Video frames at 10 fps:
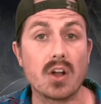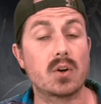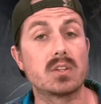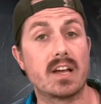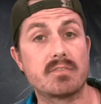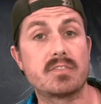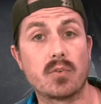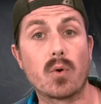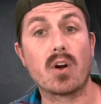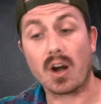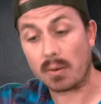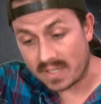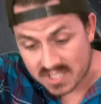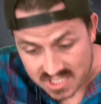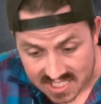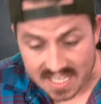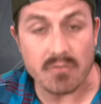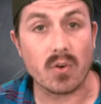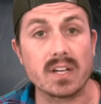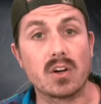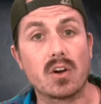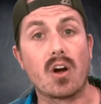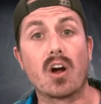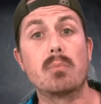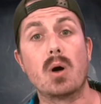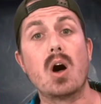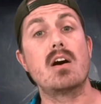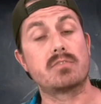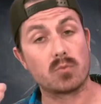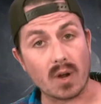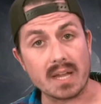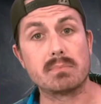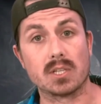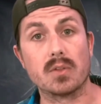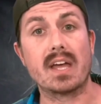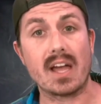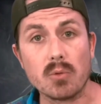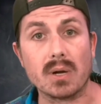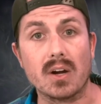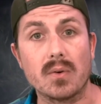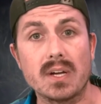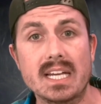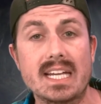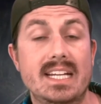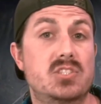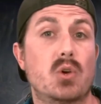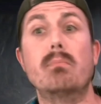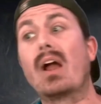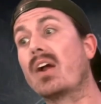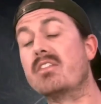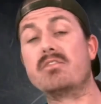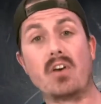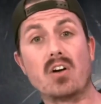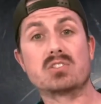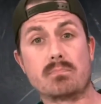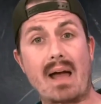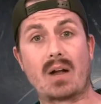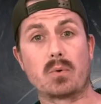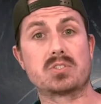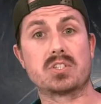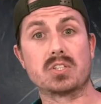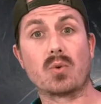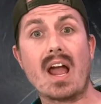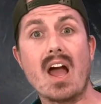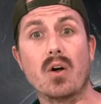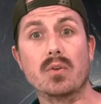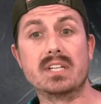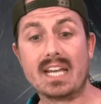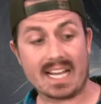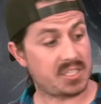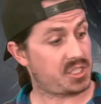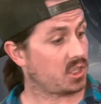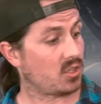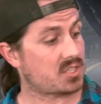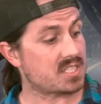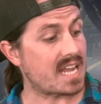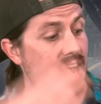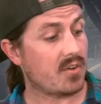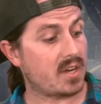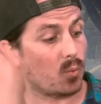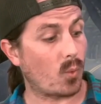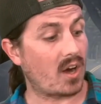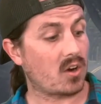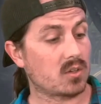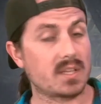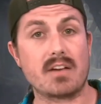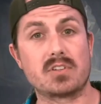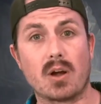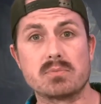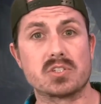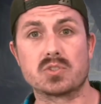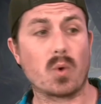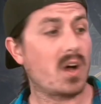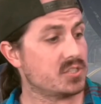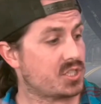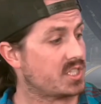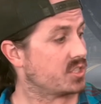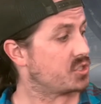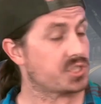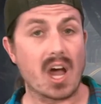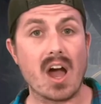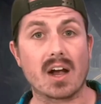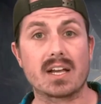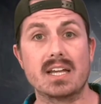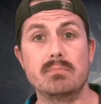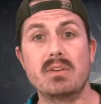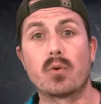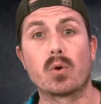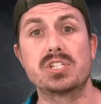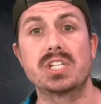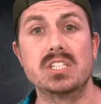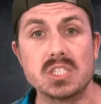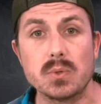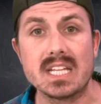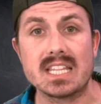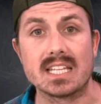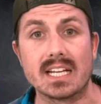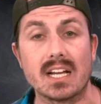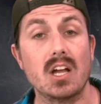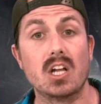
on her left forearm, severing her arm off right below the elbow. And so Mary falls backwards to the ground, and she looks down at where her left arm just was. She's in shock, and before she can do anything,